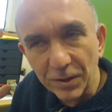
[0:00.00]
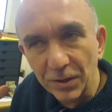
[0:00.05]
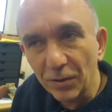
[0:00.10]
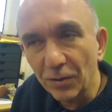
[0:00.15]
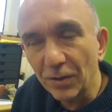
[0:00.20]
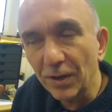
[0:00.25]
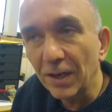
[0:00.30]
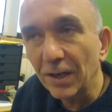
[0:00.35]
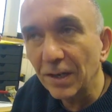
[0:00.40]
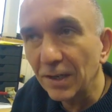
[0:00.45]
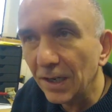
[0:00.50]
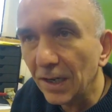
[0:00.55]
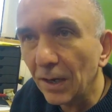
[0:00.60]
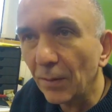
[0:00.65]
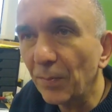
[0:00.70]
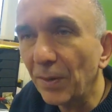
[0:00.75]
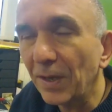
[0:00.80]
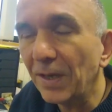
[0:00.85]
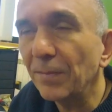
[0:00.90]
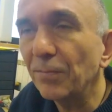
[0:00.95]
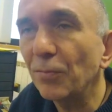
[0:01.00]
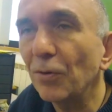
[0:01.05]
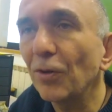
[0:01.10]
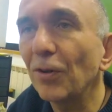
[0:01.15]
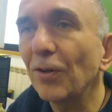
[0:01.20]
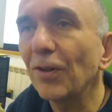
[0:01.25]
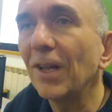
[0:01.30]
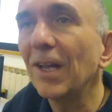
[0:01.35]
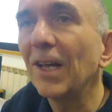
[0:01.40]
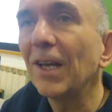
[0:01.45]
with your little
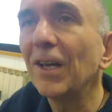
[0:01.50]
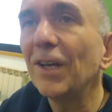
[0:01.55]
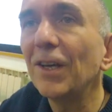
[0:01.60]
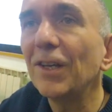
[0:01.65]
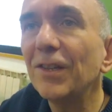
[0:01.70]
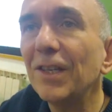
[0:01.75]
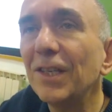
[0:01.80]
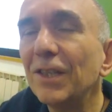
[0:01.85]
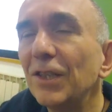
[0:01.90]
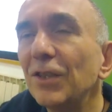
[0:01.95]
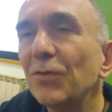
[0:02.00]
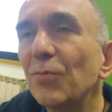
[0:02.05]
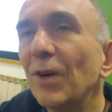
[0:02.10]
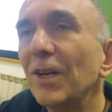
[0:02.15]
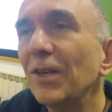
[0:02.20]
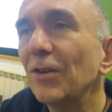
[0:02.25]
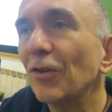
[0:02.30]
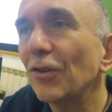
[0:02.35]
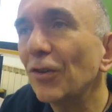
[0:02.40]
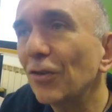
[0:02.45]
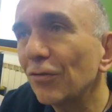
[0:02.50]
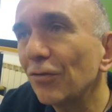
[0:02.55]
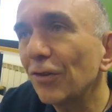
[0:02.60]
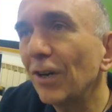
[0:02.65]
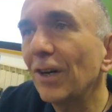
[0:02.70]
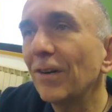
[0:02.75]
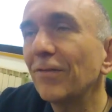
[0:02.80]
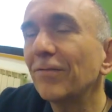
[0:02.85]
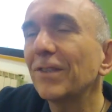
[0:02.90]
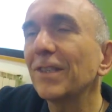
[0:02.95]
people. This is where you're
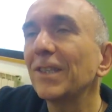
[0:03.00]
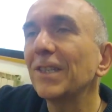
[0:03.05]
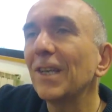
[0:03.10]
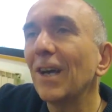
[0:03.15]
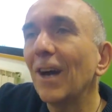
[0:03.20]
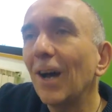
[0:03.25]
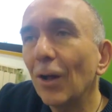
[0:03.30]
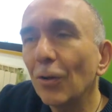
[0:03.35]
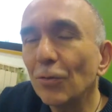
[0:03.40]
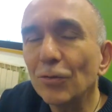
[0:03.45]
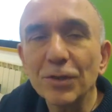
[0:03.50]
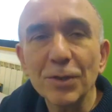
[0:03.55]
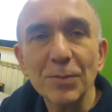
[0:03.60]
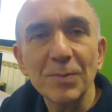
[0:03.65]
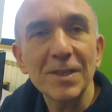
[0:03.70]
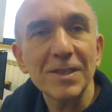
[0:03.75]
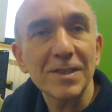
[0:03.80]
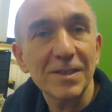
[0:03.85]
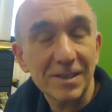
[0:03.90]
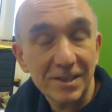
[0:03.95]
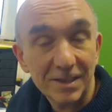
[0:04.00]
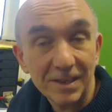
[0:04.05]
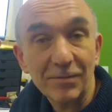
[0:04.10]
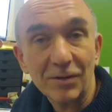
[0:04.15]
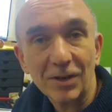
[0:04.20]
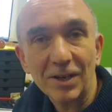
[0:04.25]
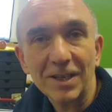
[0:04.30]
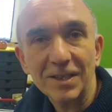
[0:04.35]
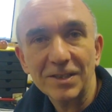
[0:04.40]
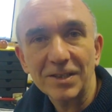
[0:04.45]
crafting the ultimate
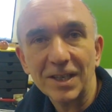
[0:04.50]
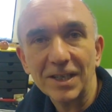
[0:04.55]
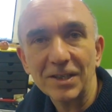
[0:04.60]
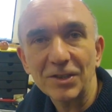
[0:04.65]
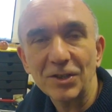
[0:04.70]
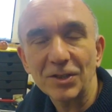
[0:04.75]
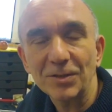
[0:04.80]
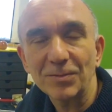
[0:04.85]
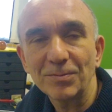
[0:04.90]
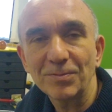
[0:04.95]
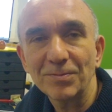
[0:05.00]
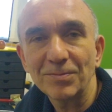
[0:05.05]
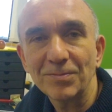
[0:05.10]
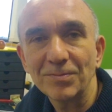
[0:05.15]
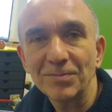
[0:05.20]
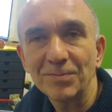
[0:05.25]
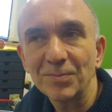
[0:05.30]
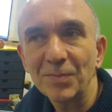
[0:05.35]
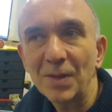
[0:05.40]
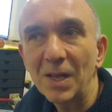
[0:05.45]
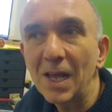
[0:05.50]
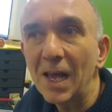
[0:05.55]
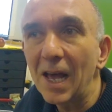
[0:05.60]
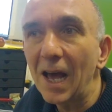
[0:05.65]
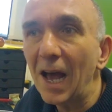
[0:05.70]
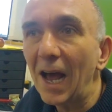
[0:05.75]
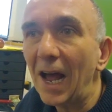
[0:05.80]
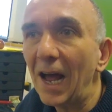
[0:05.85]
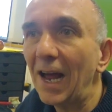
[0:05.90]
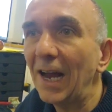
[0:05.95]
civilization.
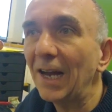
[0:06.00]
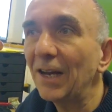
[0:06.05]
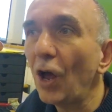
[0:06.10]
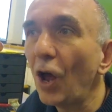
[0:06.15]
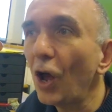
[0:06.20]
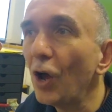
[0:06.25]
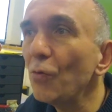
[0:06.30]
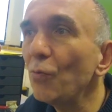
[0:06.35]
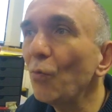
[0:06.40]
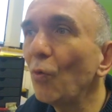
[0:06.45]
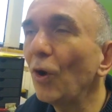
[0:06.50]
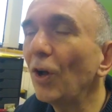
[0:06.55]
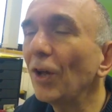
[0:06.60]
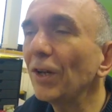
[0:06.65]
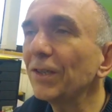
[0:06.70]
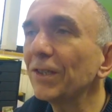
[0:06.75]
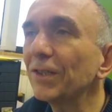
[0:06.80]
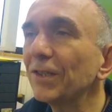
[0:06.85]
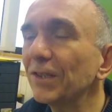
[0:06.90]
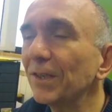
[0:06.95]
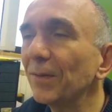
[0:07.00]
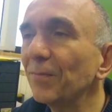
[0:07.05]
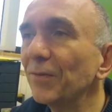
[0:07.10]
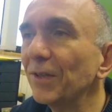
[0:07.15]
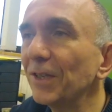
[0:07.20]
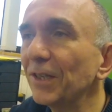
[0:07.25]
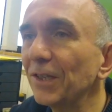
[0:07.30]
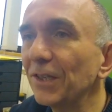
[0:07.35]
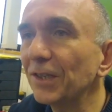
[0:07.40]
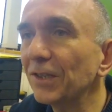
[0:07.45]
And Homeworld is
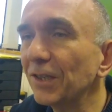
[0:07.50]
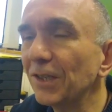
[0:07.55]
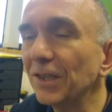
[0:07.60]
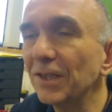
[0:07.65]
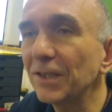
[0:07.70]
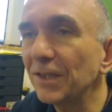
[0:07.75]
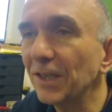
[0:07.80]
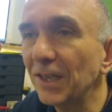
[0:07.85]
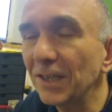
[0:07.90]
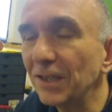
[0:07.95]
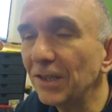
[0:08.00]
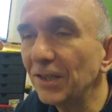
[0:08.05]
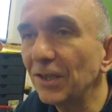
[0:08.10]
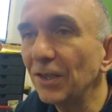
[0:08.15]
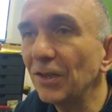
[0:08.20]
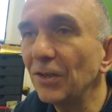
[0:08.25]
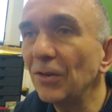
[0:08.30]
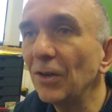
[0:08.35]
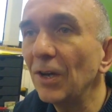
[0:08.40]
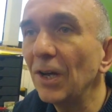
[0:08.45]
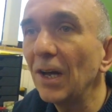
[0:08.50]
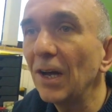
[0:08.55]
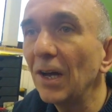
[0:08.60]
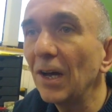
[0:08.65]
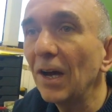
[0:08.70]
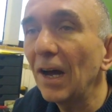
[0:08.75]
something that's going to take you